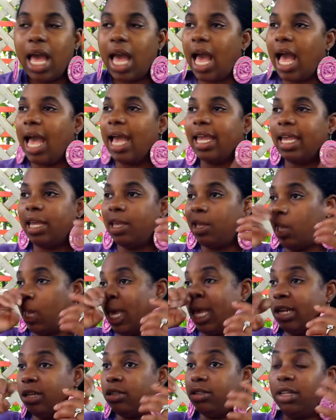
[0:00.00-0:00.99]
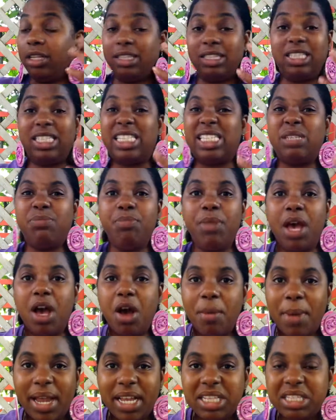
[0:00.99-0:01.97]
I can
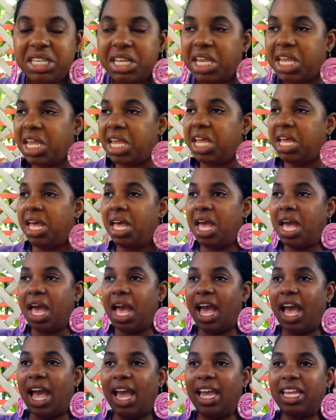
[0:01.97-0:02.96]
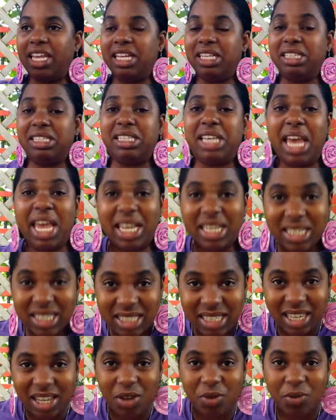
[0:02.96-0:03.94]
smell my tea I can taste
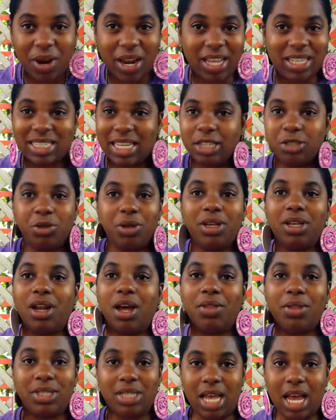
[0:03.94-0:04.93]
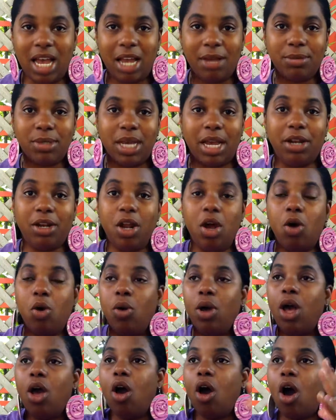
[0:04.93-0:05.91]
it, right? Because I drink it all the time. So I
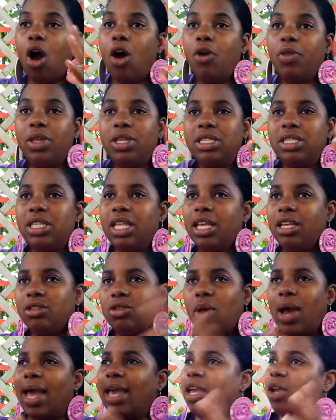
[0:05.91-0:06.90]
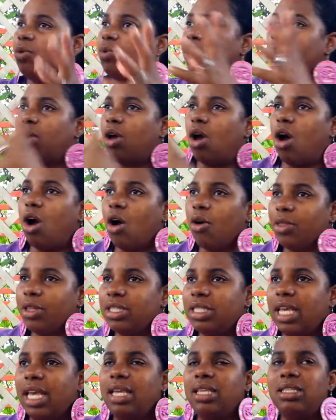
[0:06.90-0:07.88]
know all these things. So I can recall the
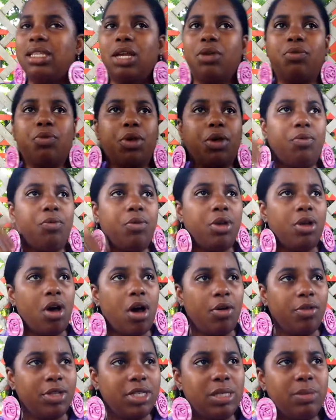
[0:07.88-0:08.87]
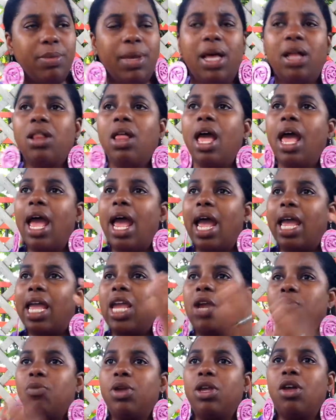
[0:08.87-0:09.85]
taste. I can recall the smell. I
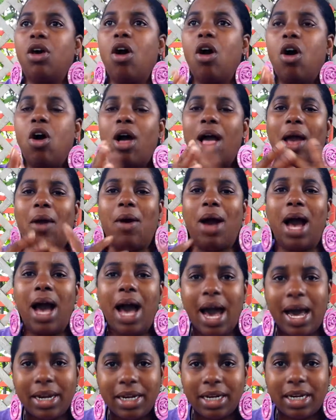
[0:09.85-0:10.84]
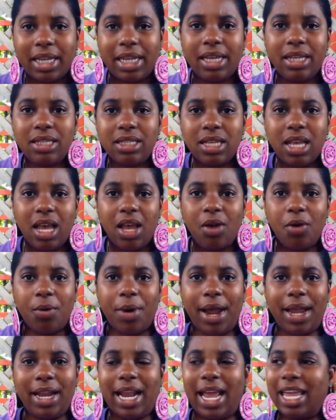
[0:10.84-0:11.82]
can recall how hot it is,
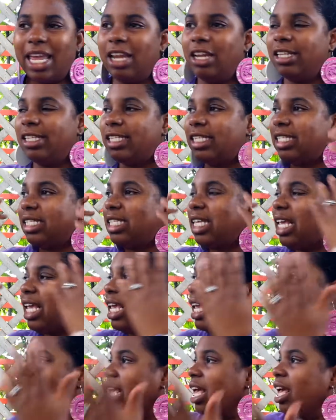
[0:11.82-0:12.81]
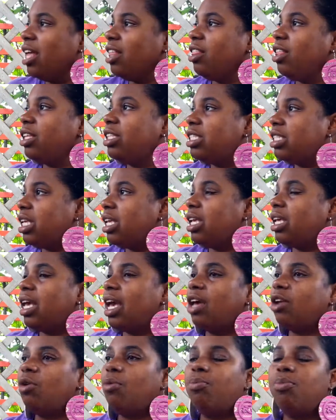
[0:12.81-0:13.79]
right? I can see the tea
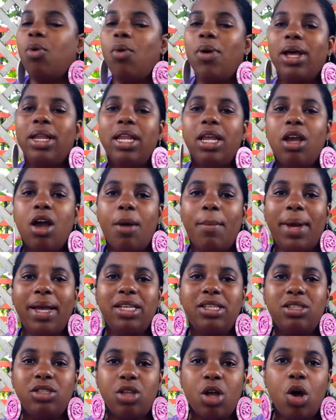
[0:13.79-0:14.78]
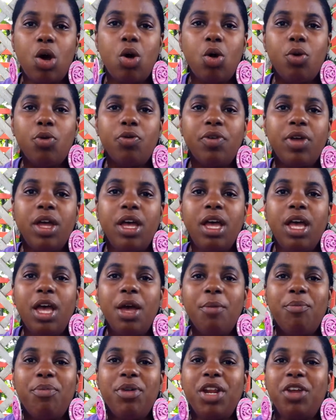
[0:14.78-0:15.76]
kettle boiling on my stove.
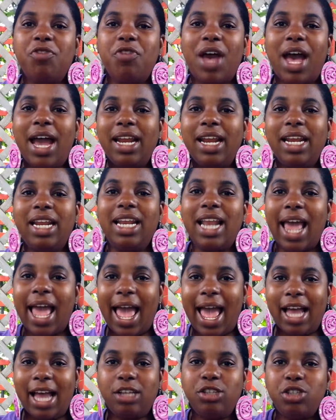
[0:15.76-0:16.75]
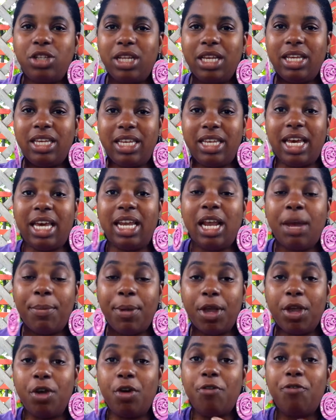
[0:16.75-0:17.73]
But if I didn't actually get up
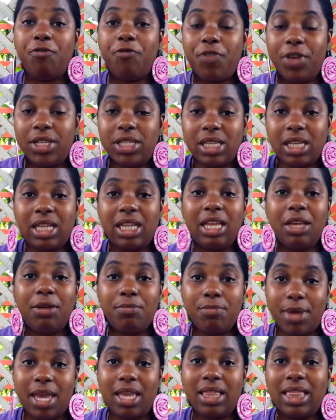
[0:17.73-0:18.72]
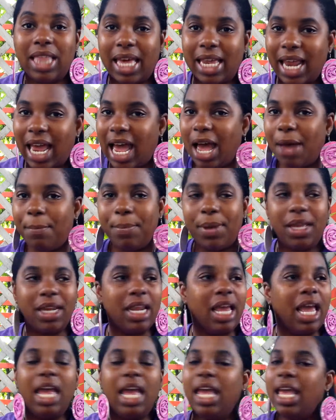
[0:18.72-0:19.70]
and go physically make that happen,
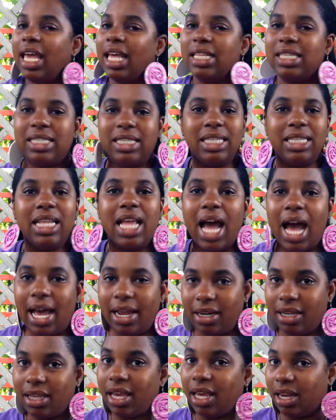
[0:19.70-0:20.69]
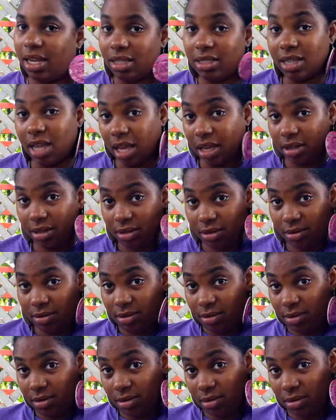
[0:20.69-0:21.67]
it's not getting done.
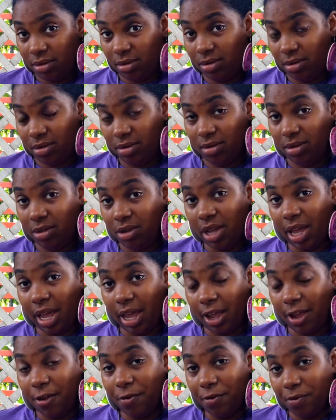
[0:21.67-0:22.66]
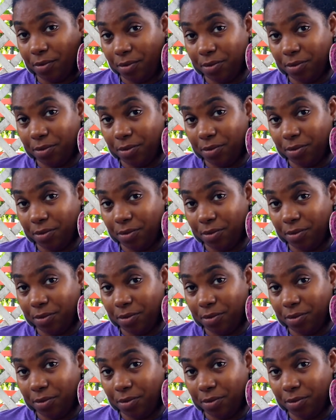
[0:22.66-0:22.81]
Okay?